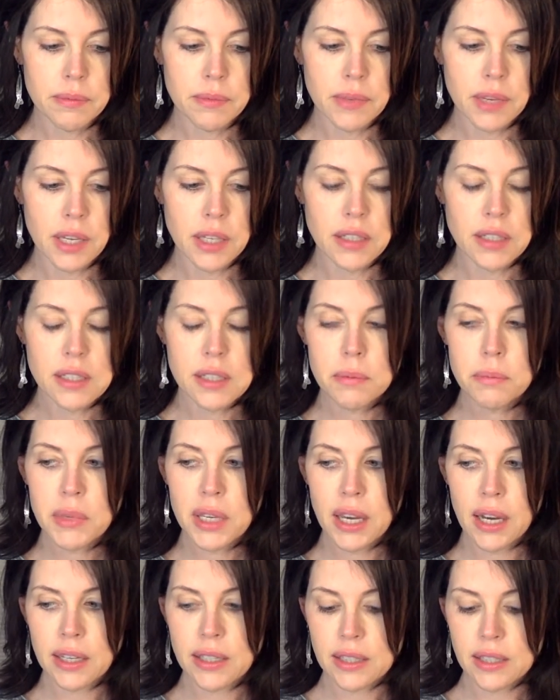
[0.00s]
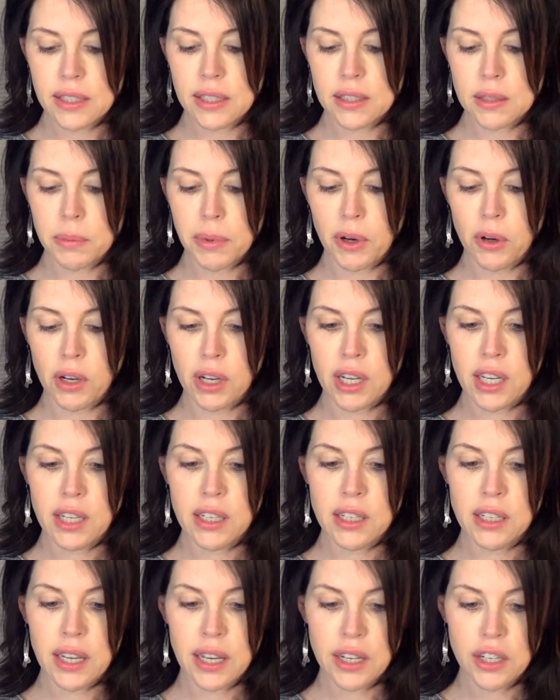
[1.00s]
Into Me I See is about
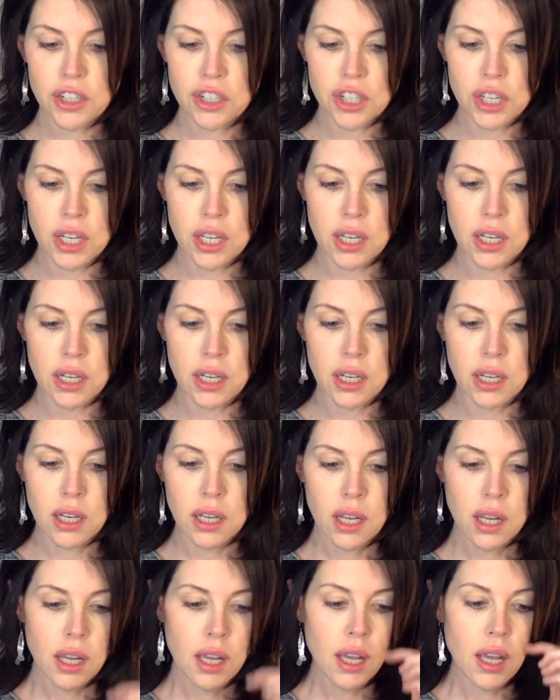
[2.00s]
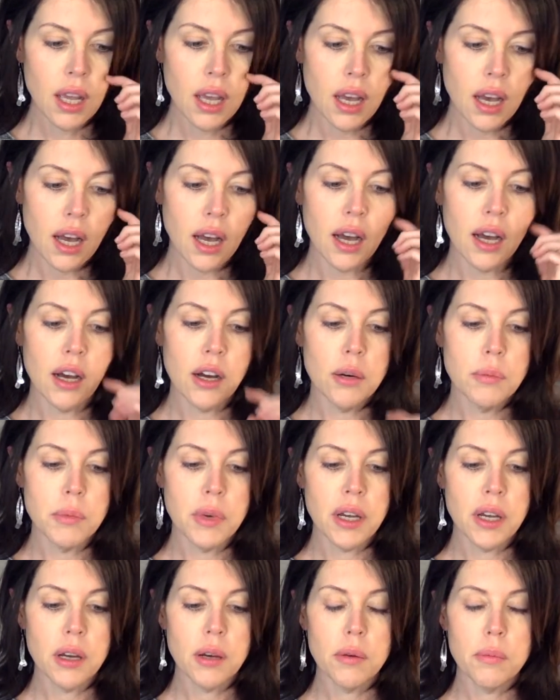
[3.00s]
connection,
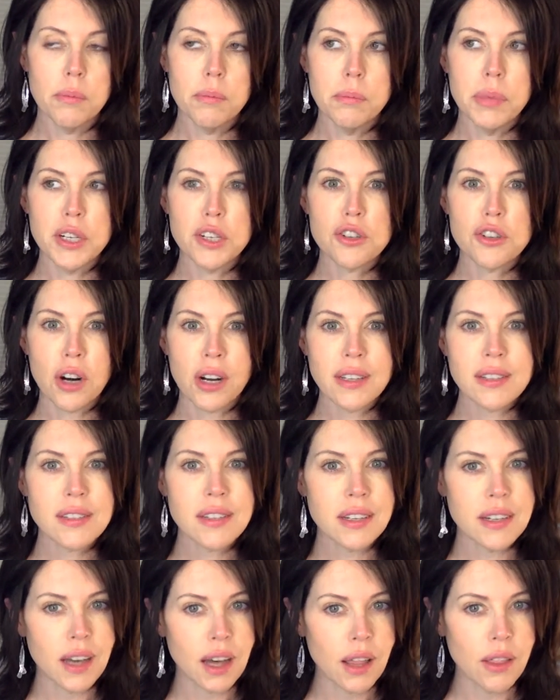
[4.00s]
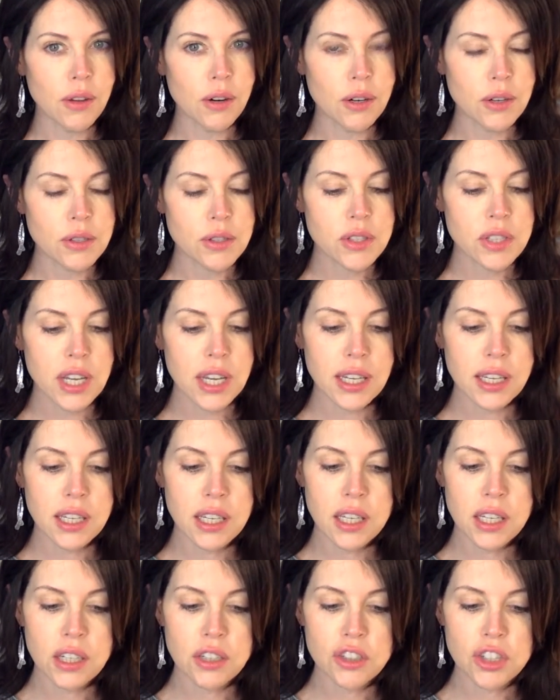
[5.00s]
but trust in others,
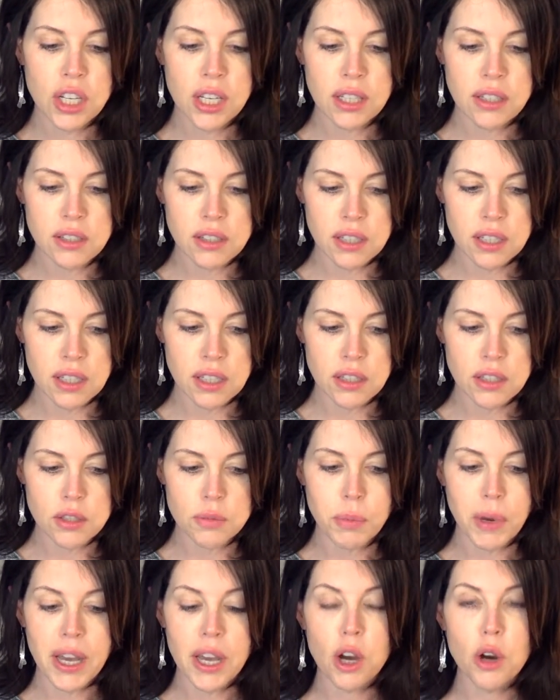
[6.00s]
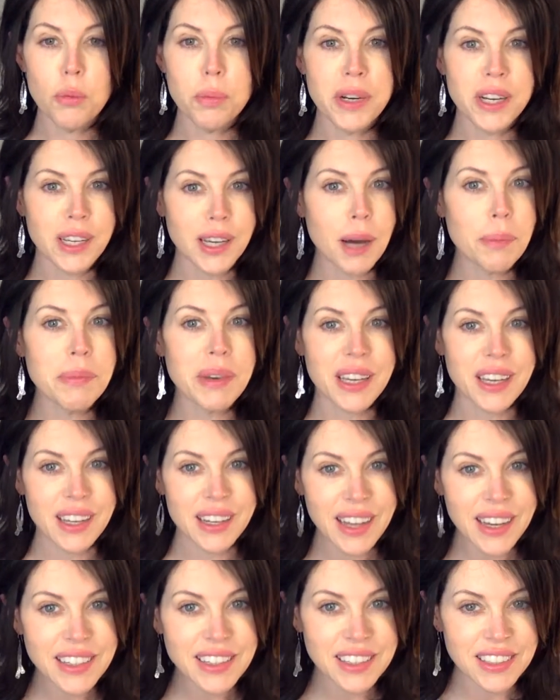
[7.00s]
taking chances by opening up and
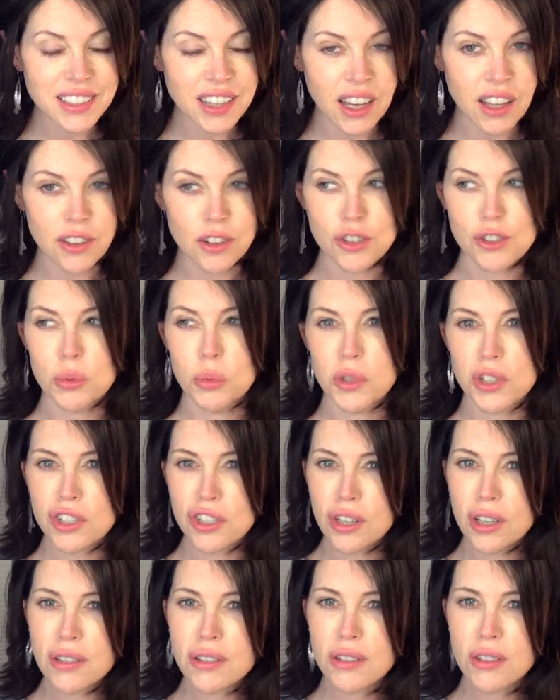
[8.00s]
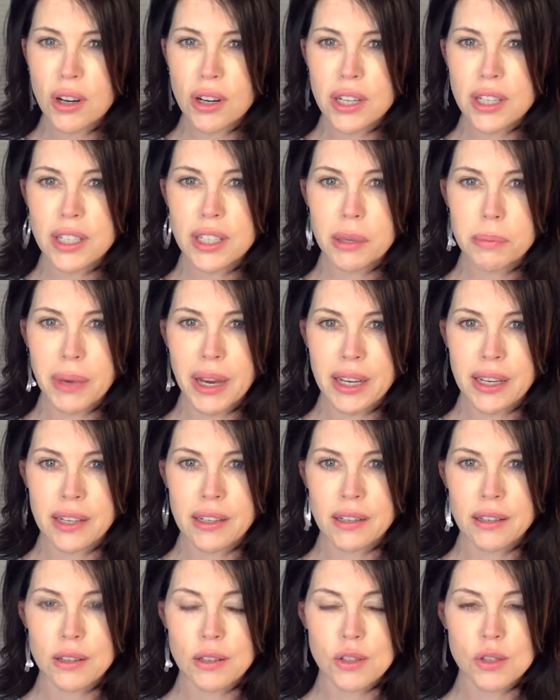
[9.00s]
connecting to others. And we're just starting to get back
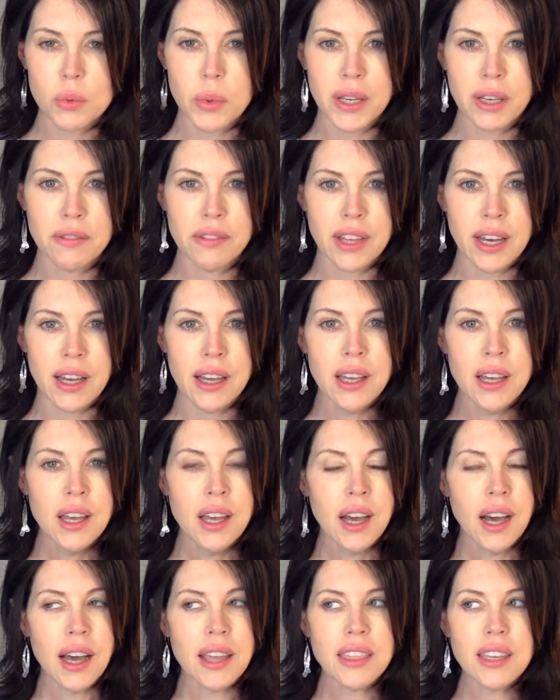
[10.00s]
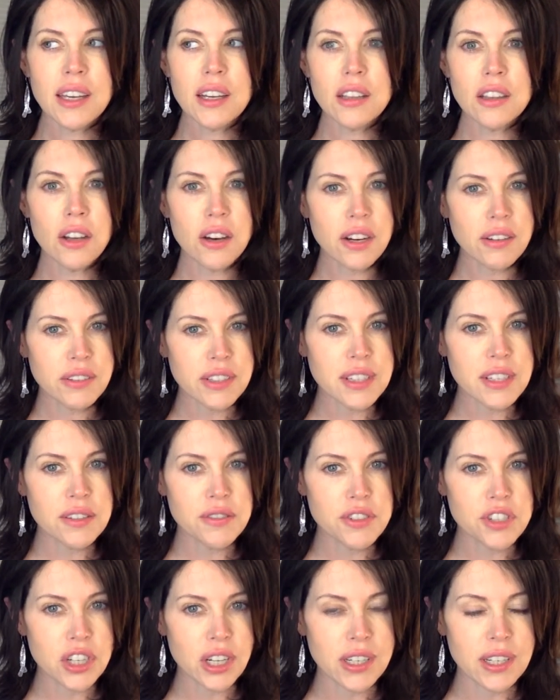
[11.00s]
into the swing of that. I think a lot of us
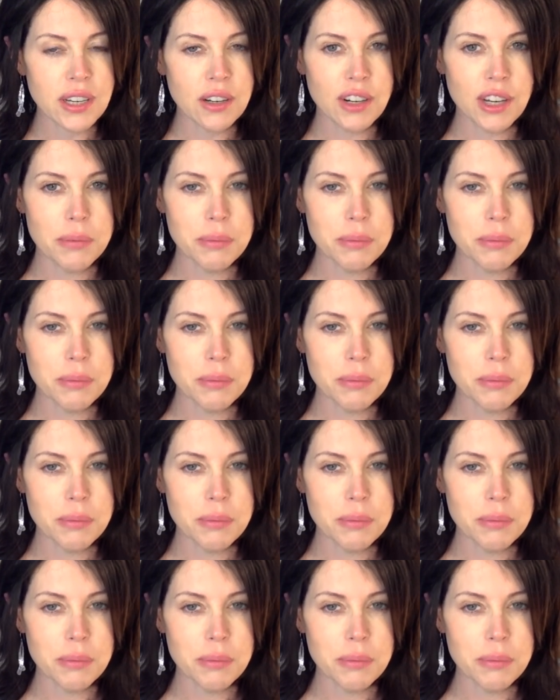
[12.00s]
have shut down.